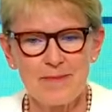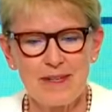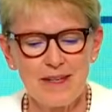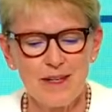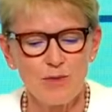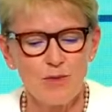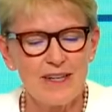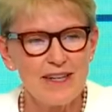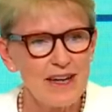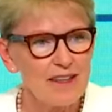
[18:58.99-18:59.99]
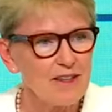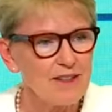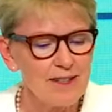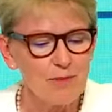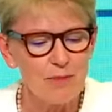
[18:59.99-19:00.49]
We gathered in
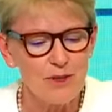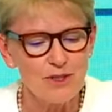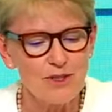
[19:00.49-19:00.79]
person in